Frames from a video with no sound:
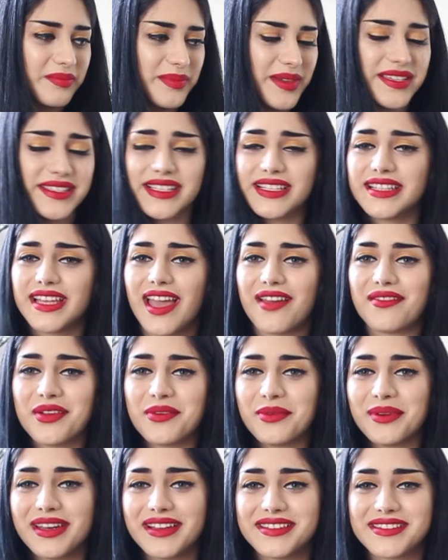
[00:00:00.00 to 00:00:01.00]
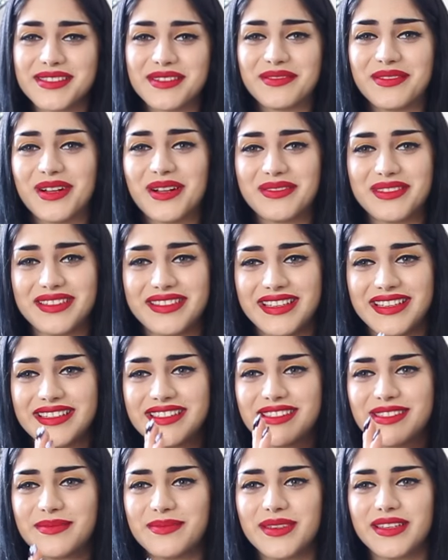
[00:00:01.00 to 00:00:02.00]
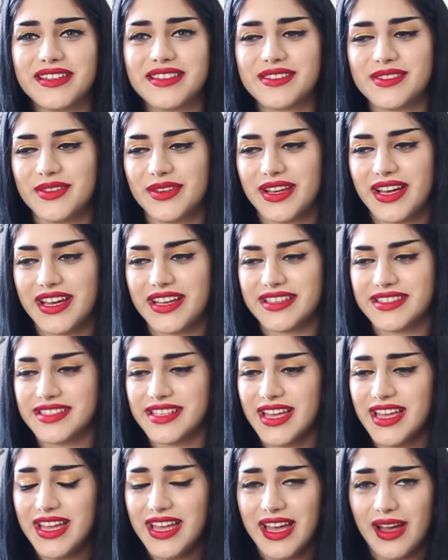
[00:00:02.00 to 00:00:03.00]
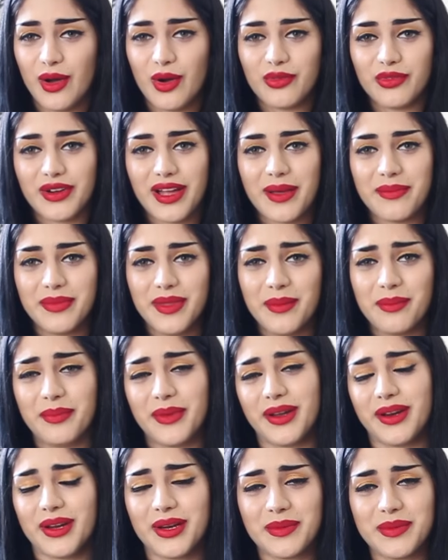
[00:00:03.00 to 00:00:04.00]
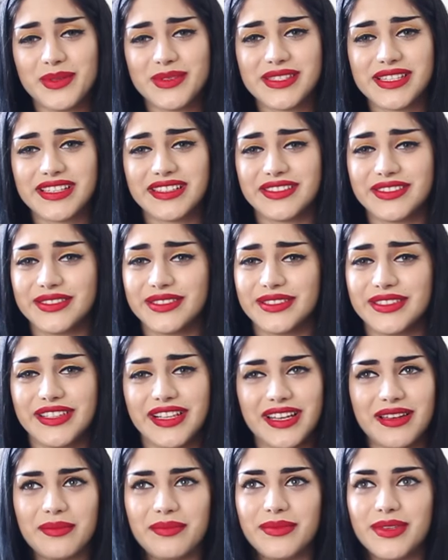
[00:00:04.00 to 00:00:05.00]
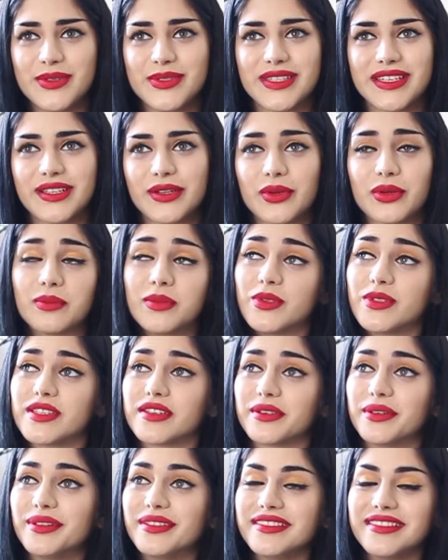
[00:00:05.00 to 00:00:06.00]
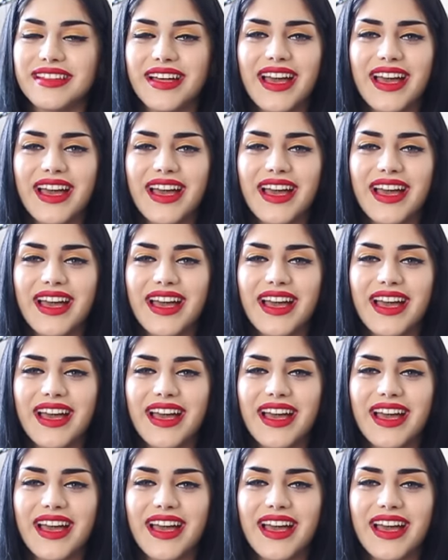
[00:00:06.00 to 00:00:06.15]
basically everyone else involved in this, because you guys over at Monarch Musical, Music or Musical?